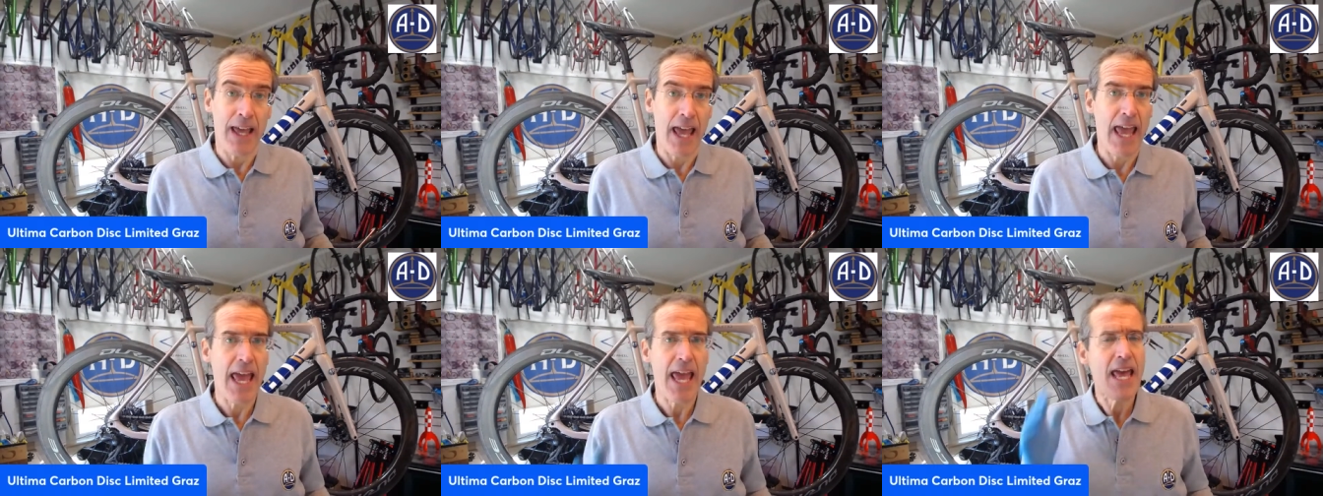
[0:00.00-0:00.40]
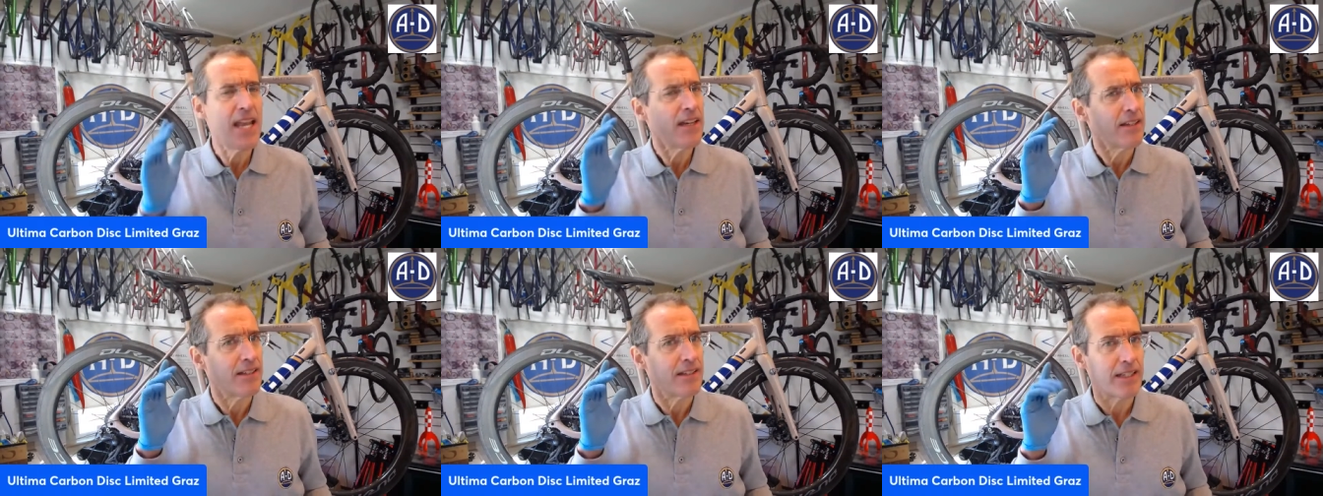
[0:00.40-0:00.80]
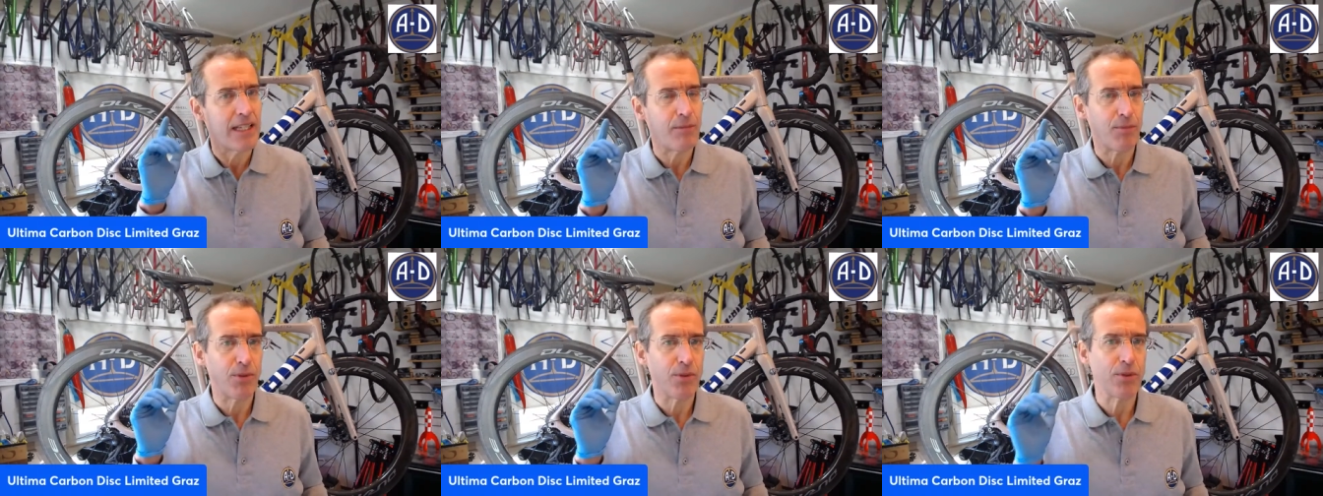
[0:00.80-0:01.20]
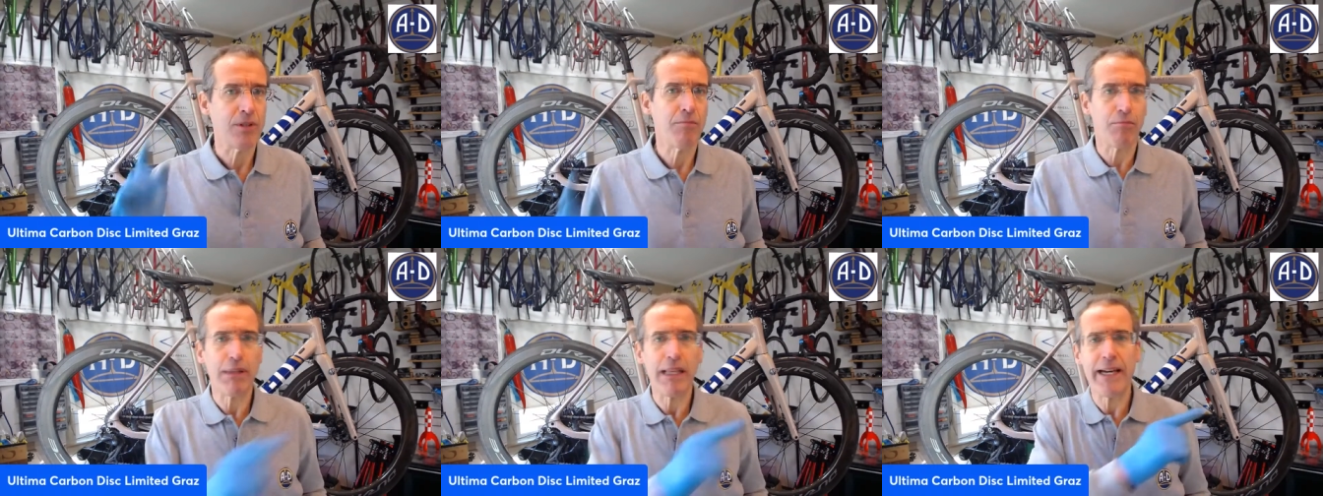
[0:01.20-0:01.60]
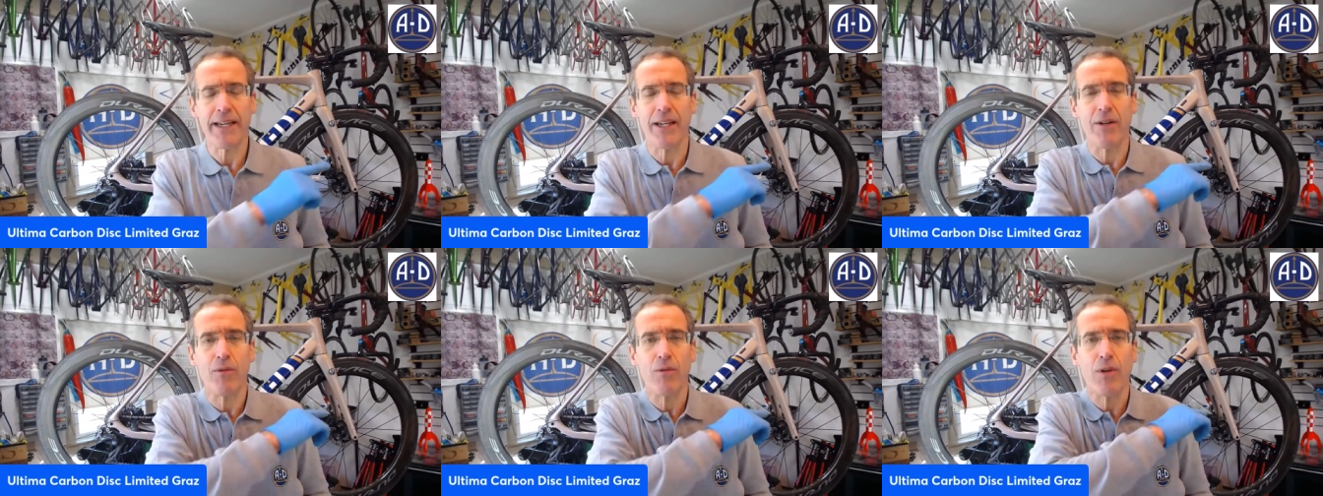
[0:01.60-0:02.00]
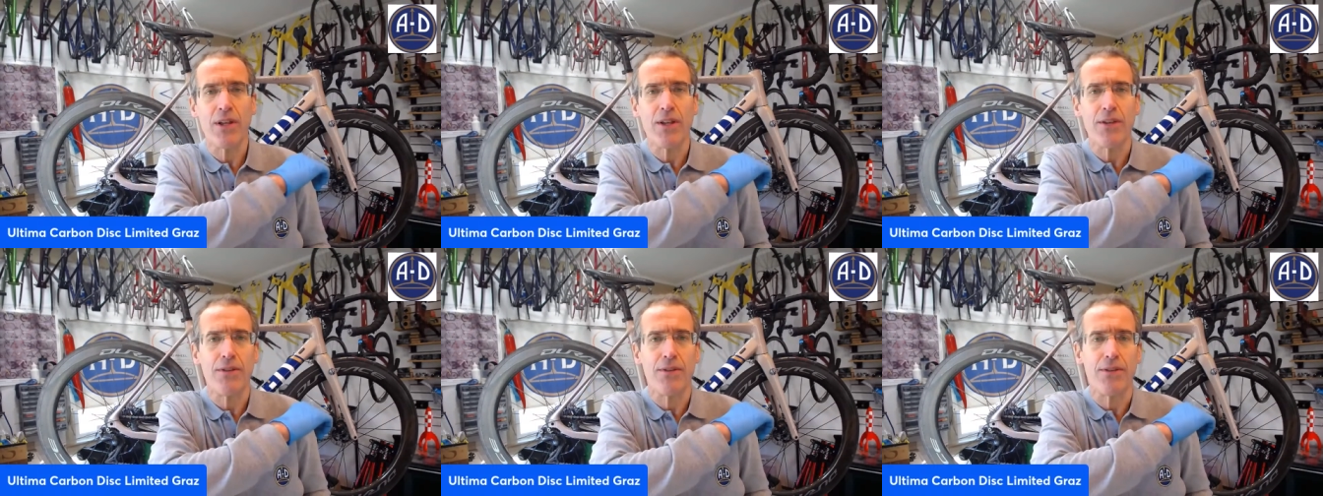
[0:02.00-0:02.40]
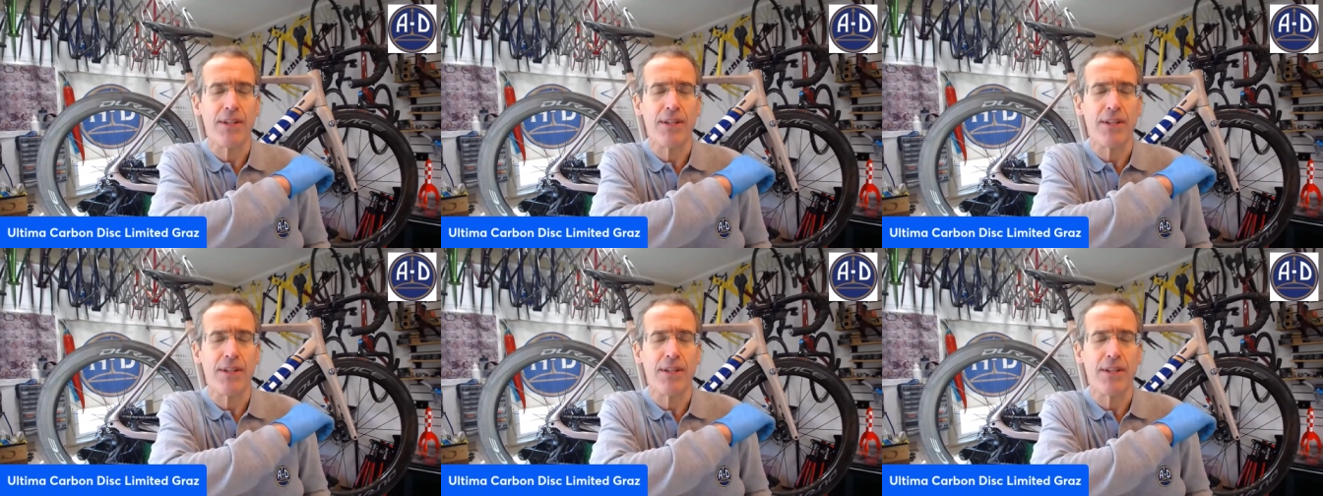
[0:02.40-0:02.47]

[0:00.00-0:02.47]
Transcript: and it keeps you compliant with